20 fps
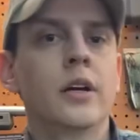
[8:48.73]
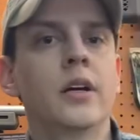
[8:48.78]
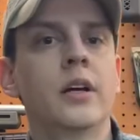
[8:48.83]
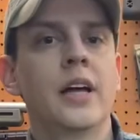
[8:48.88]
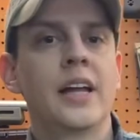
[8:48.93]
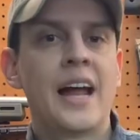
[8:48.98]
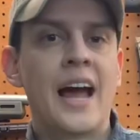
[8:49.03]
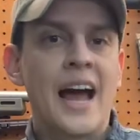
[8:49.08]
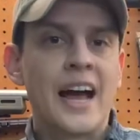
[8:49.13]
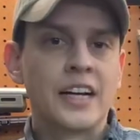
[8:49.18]

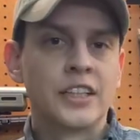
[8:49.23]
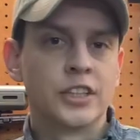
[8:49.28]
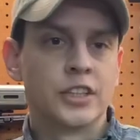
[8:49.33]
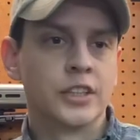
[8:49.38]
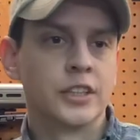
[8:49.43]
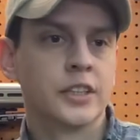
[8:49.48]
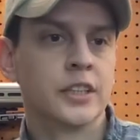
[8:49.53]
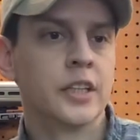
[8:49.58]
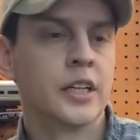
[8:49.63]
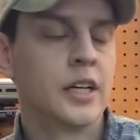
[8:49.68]
an
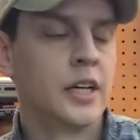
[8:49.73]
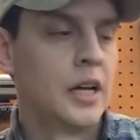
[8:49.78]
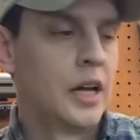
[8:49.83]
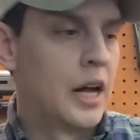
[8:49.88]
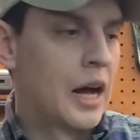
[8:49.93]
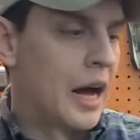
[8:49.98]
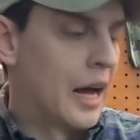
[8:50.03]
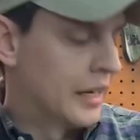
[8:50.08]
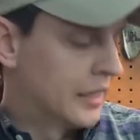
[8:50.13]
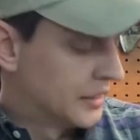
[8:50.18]
action,
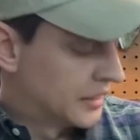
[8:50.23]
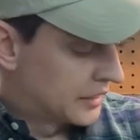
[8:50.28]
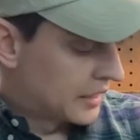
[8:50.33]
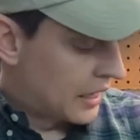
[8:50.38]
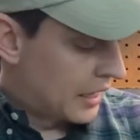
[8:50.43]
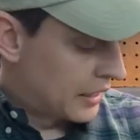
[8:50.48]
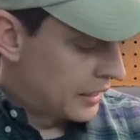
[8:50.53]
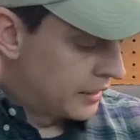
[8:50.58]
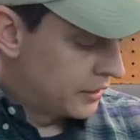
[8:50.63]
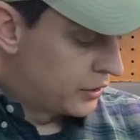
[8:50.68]
I
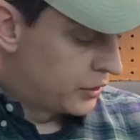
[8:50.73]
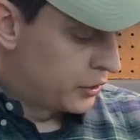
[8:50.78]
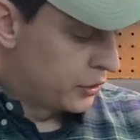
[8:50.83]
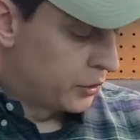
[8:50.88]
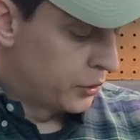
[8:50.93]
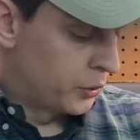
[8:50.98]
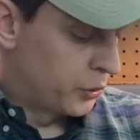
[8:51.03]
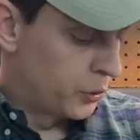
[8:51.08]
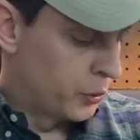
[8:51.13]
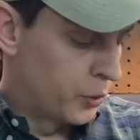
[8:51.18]
decided
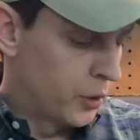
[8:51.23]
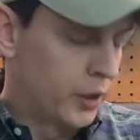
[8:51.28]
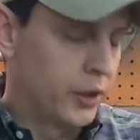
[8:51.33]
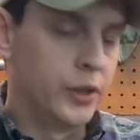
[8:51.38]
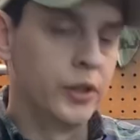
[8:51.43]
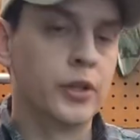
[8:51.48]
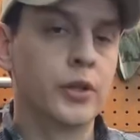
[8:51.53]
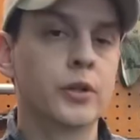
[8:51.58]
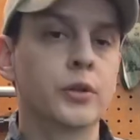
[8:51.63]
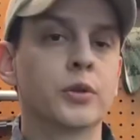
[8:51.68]
to
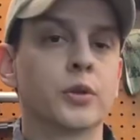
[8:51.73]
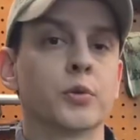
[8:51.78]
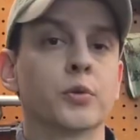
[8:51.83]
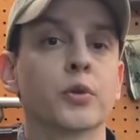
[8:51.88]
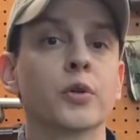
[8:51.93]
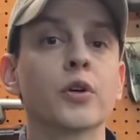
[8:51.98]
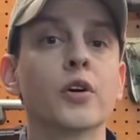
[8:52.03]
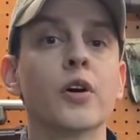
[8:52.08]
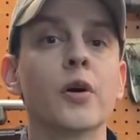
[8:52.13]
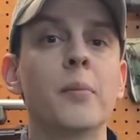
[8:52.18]
use
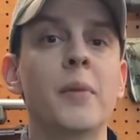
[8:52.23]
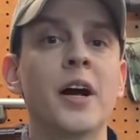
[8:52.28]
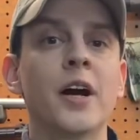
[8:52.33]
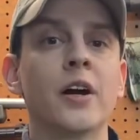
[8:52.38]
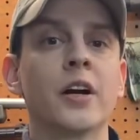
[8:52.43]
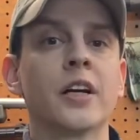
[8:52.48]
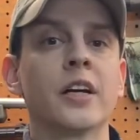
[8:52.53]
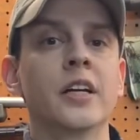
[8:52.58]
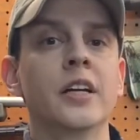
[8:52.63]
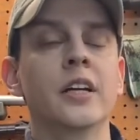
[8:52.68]
Ruger
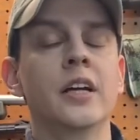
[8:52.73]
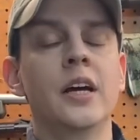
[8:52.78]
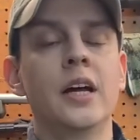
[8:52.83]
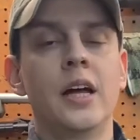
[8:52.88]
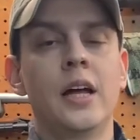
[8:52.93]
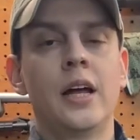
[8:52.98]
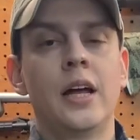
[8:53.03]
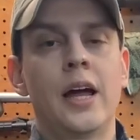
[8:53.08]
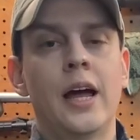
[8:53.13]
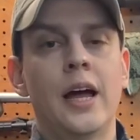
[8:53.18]
American
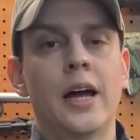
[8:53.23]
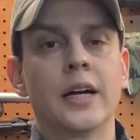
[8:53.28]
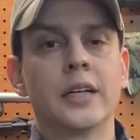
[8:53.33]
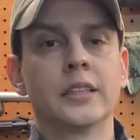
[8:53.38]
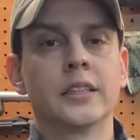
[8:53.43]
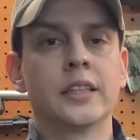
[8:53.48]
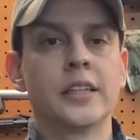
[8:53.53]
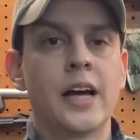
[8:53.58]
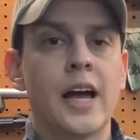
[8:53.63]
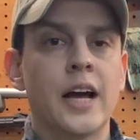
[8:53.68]
as
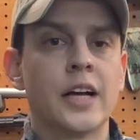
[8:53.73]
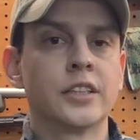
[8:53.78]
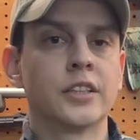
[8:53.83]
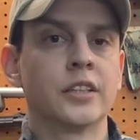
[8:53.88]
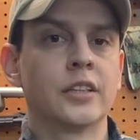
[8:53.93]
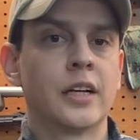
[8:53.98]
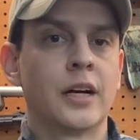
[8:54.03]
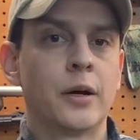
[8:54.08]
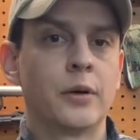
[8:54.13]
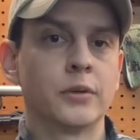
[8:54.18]
the action
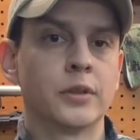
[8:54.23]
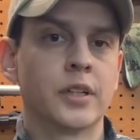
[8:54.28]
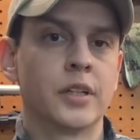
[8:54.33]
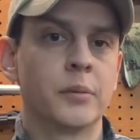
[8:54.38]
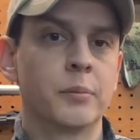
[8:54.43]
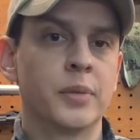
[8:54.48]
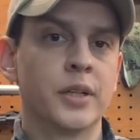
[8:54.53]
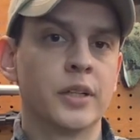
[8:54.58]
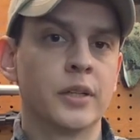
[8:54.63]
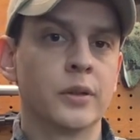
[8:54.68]
that I was going to
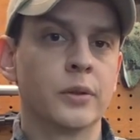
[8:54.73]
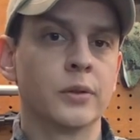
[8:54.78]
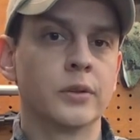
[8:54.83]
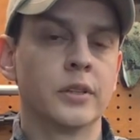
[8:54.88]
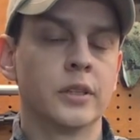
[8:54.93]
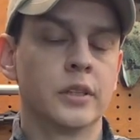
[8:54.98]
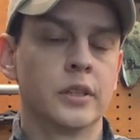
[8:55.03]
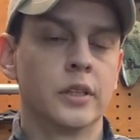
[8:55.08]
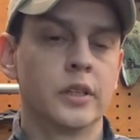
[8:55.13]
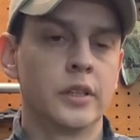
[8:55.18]
build,
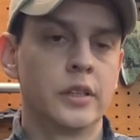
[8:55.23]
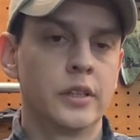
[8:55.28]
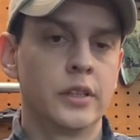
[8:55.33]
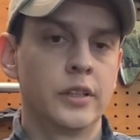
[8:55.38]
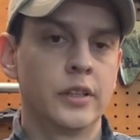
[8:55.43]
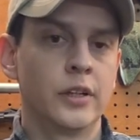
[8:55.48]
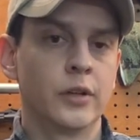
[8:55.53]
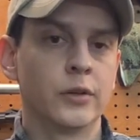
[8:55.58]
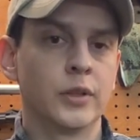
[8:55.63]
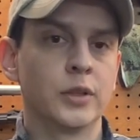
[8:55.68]
you
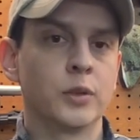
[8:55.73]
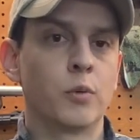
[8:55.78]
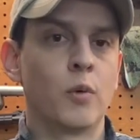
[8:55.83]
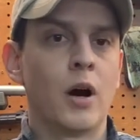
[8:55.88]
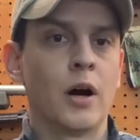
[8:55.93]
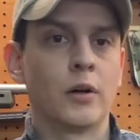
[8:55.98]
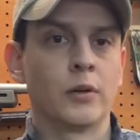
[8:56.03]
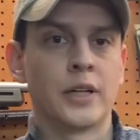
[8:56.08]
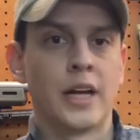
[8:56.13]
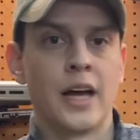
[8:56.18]
know, this
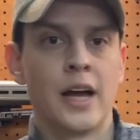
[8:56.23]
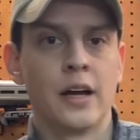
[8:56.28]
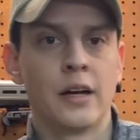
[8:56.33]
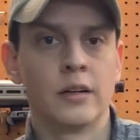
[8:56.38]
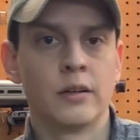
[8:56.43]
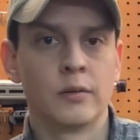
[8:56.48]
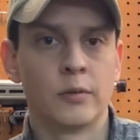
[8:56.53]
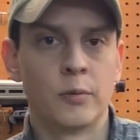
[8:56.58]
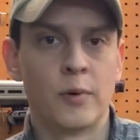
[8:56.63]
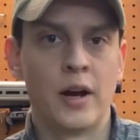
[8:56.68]
wildcat
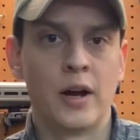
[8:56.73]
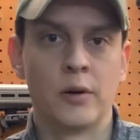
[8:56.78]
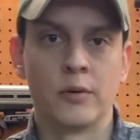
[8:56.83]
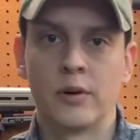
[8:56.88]
round